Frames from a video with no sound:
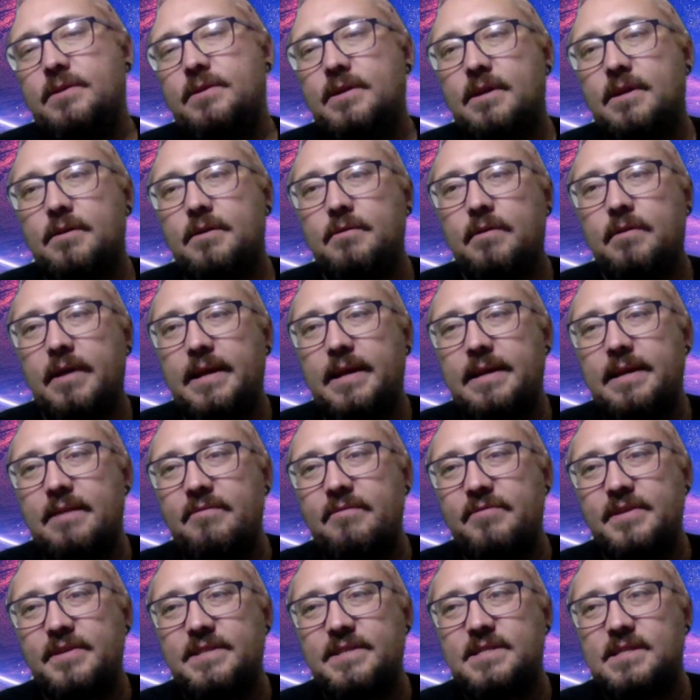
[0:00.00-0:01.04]
You know, like
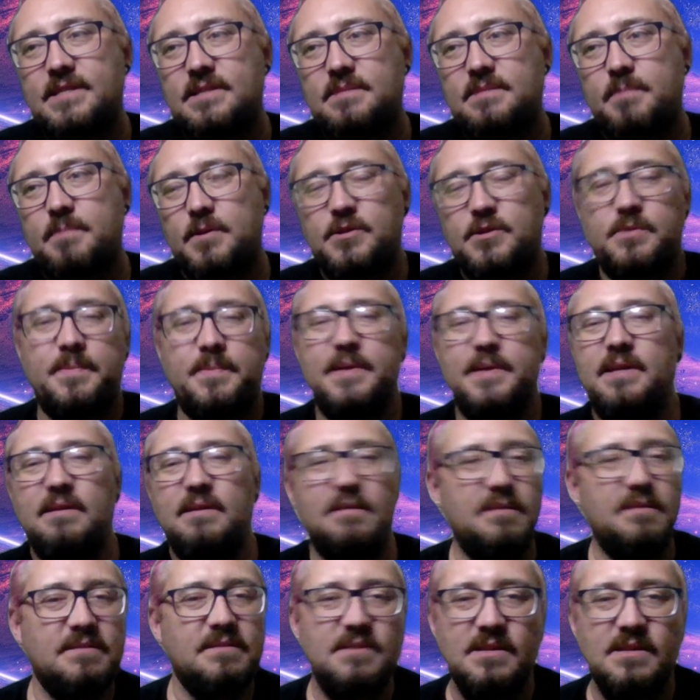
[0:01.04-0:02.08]
Netflix is supposed to be,
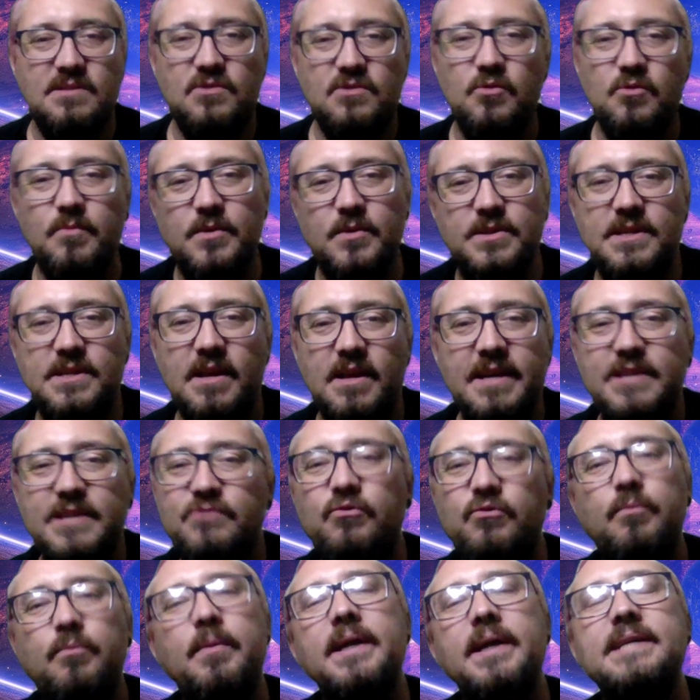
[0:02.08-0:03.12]
it's almost like it's
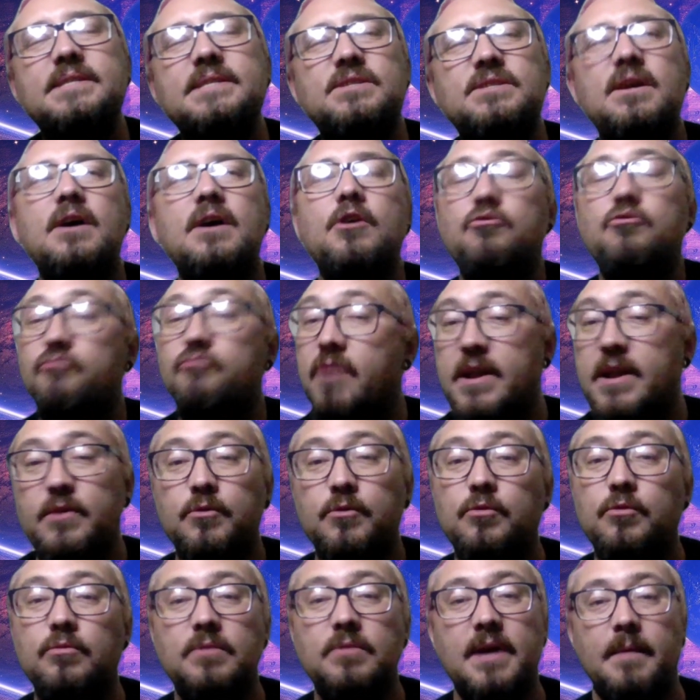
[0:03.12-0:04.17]
replaced
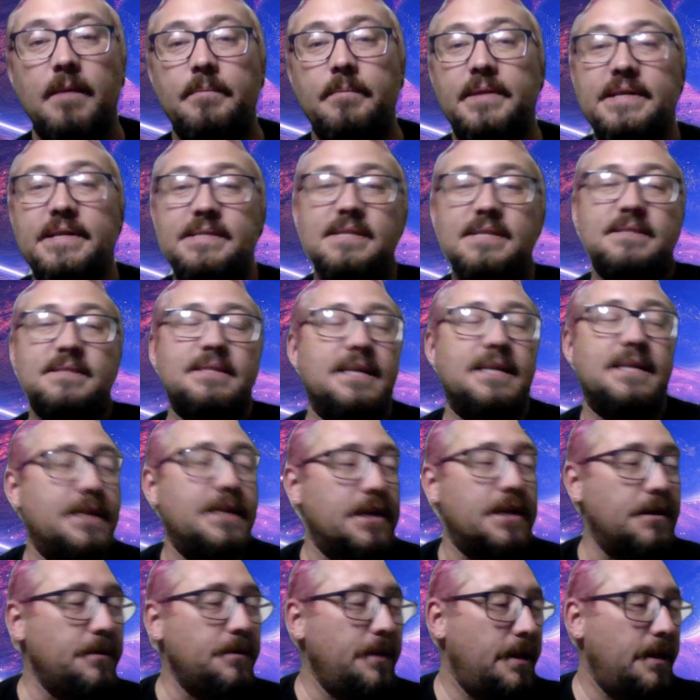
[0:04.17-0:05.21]
rental companies, hasn't it? You know,